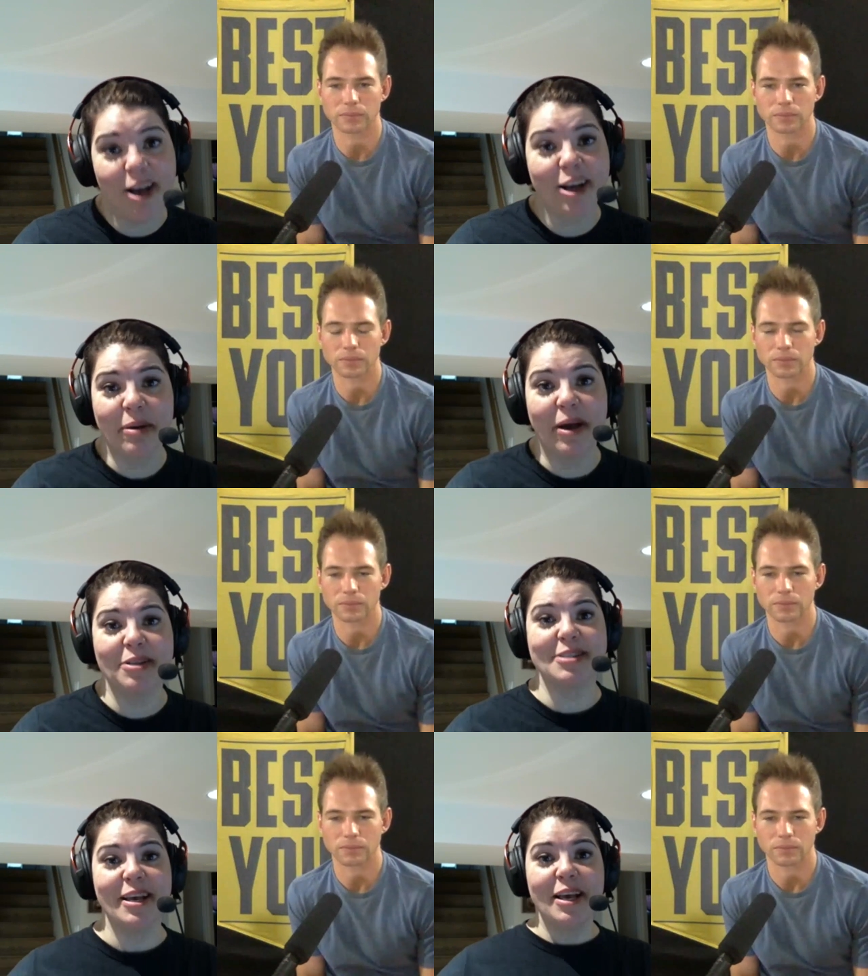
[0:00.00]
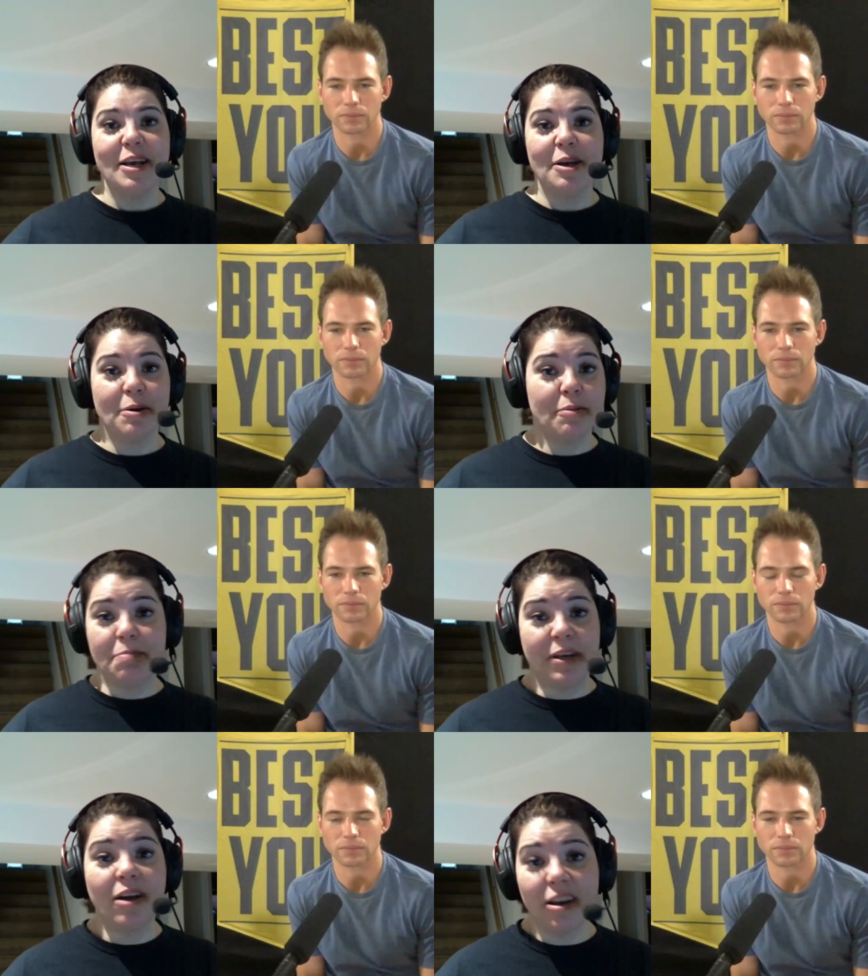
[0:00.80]
Speaker 1: talk about is
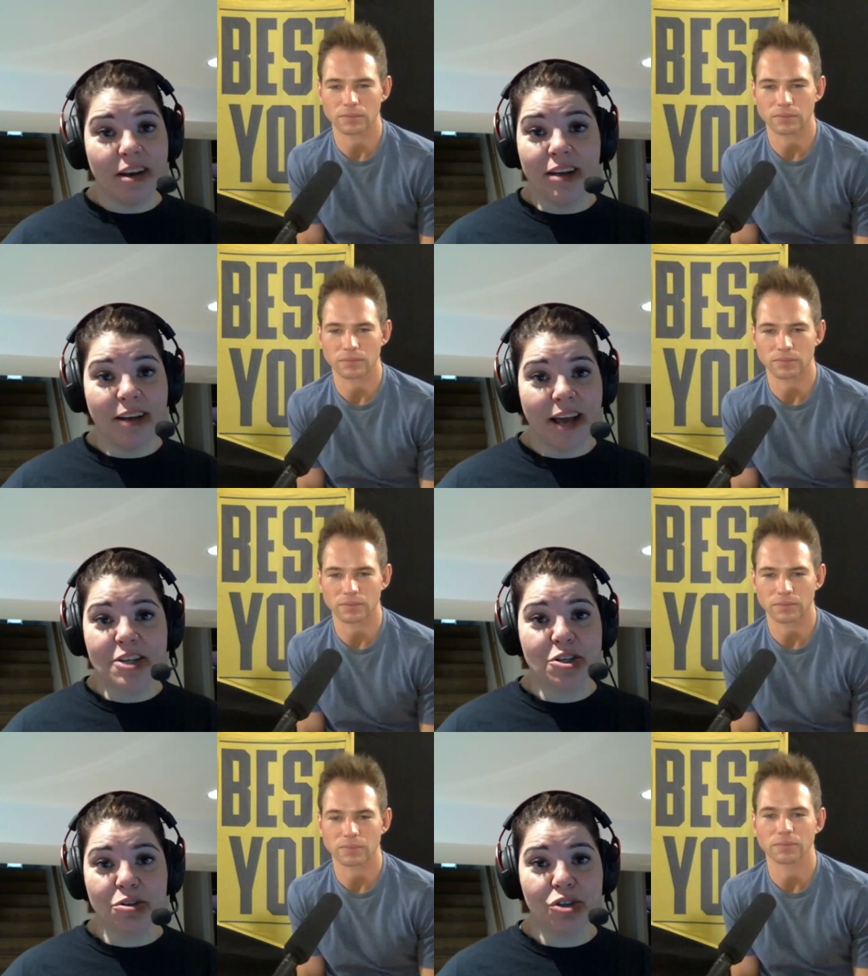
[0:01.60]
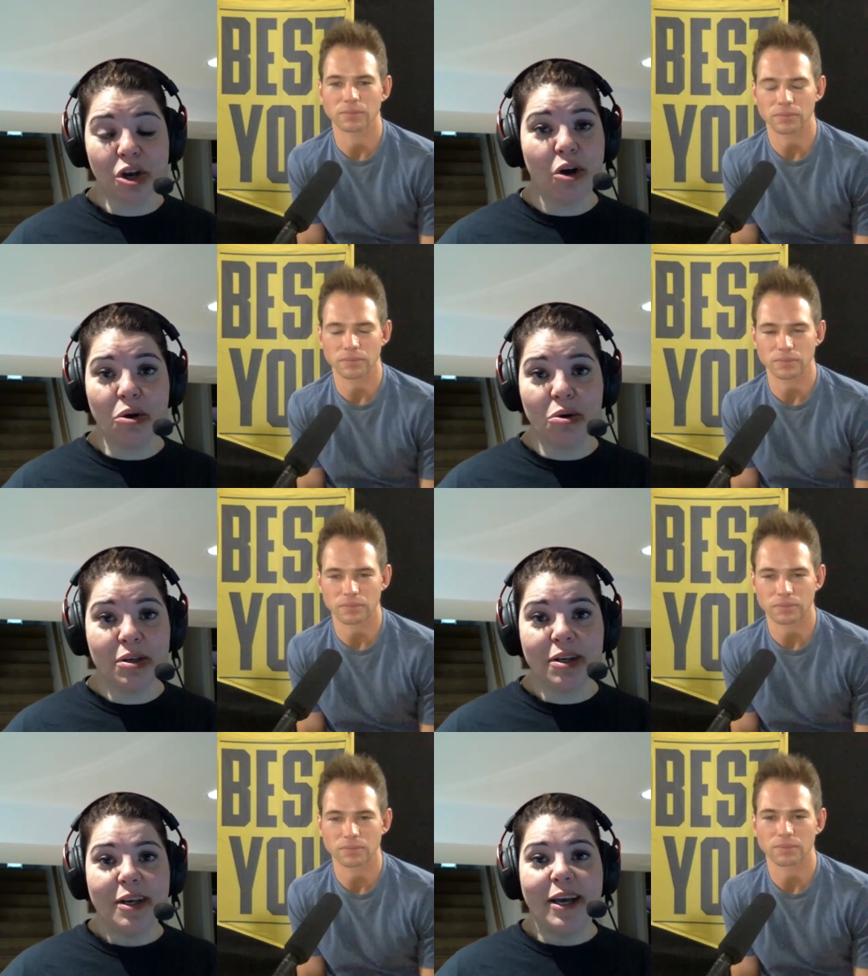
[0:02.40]
being on a national show,
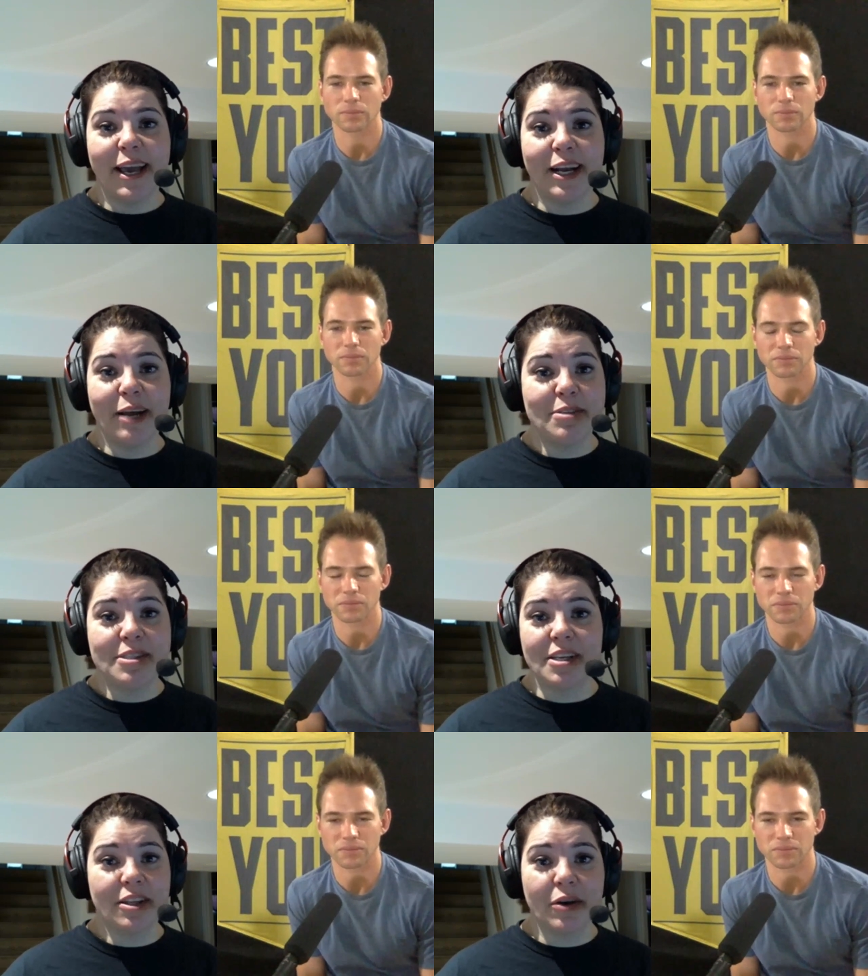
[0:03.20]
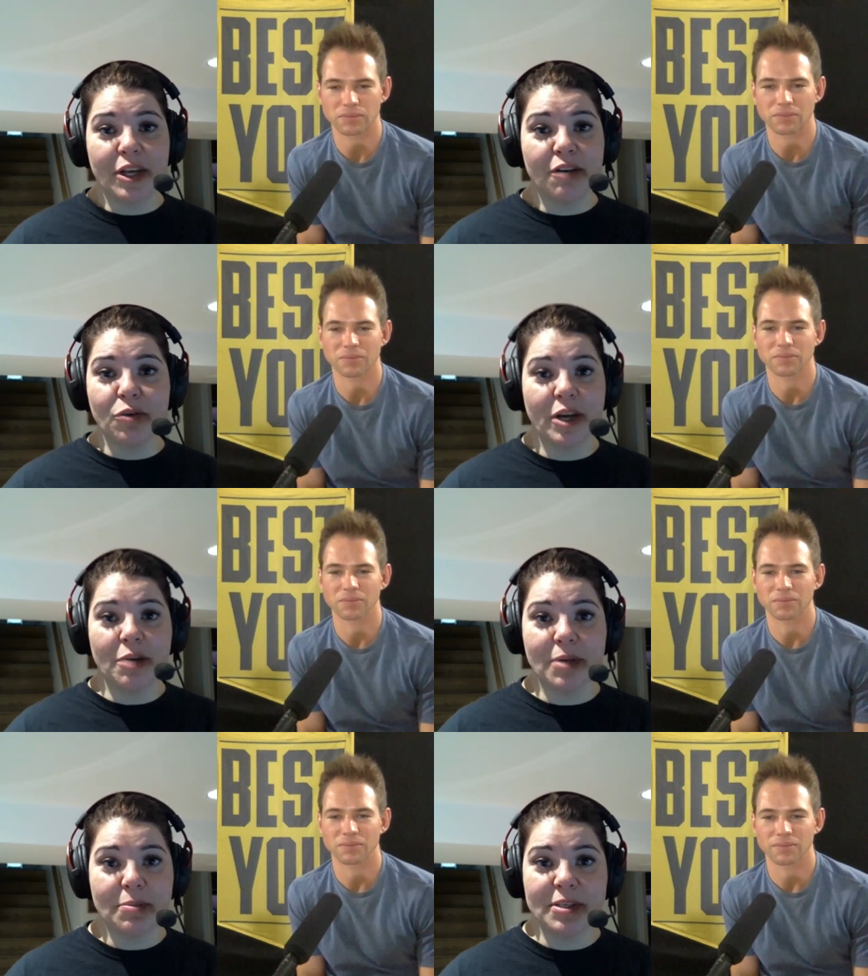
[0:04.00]
and I'm sitting there interviewing
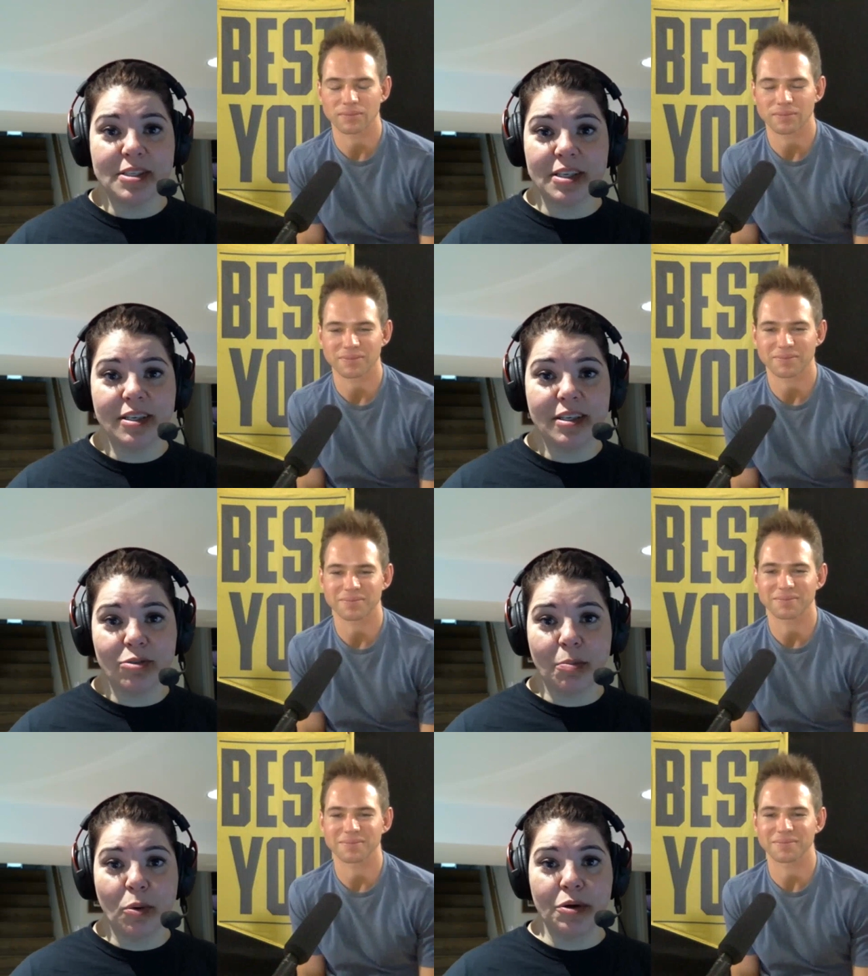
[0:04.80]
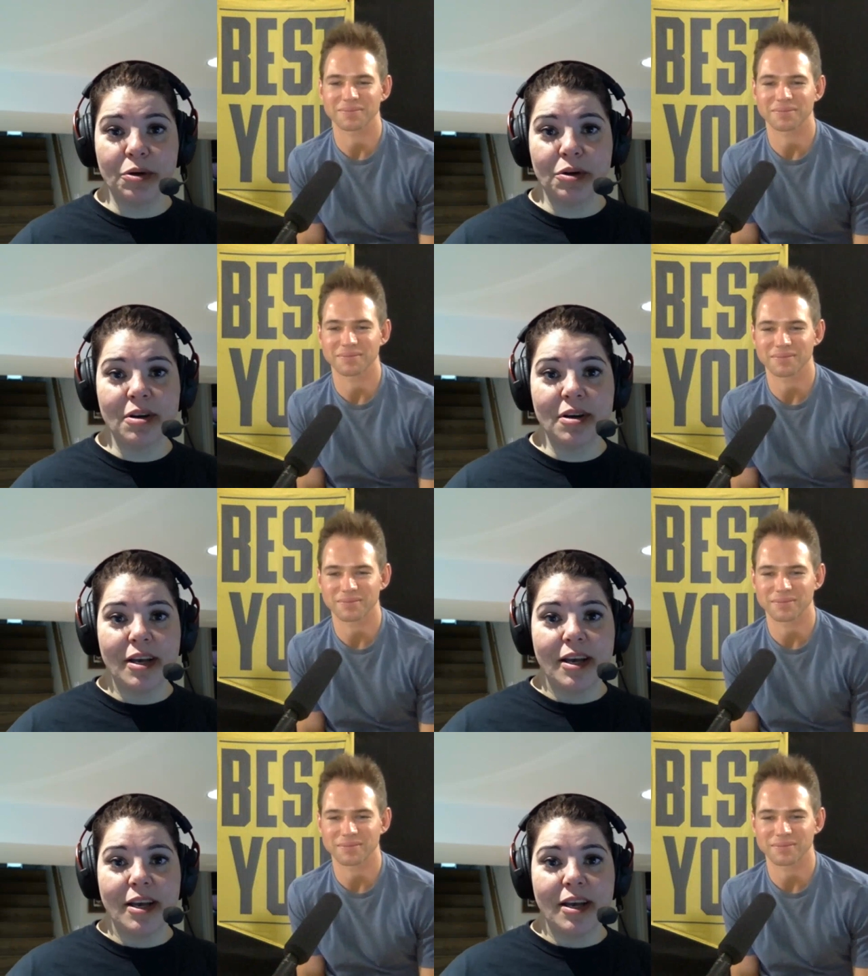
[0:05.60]
a BBC reporter,